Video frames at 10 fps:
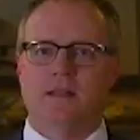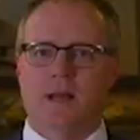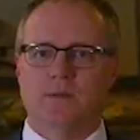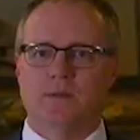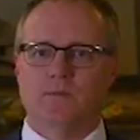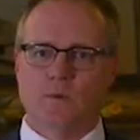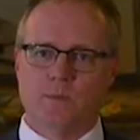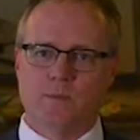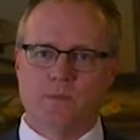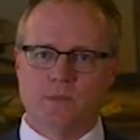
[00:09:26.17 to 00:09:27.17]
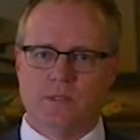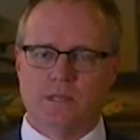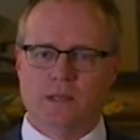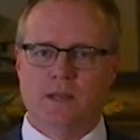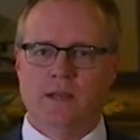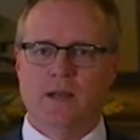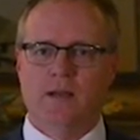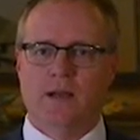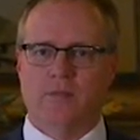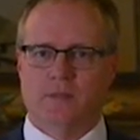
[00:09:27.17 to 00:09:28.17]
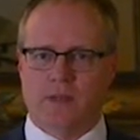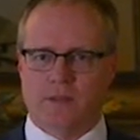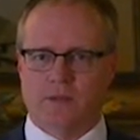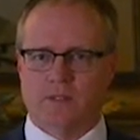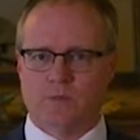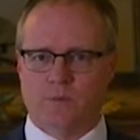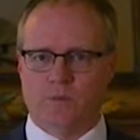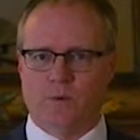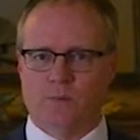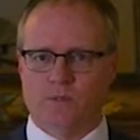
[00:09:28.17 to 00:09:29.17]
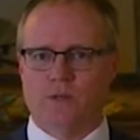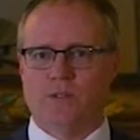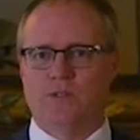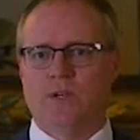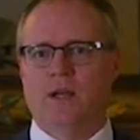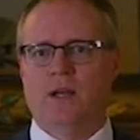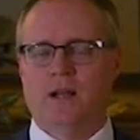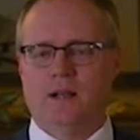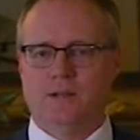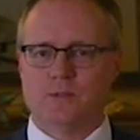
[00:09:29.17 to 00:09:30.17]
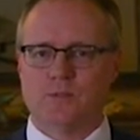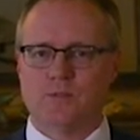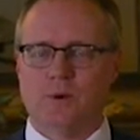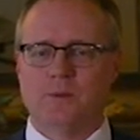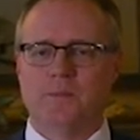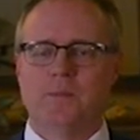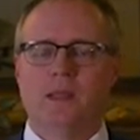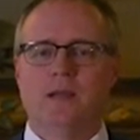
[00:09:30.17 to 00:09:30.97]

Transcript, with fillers: adopted forms of unity of the Netherlands Reformed Church. Close quote.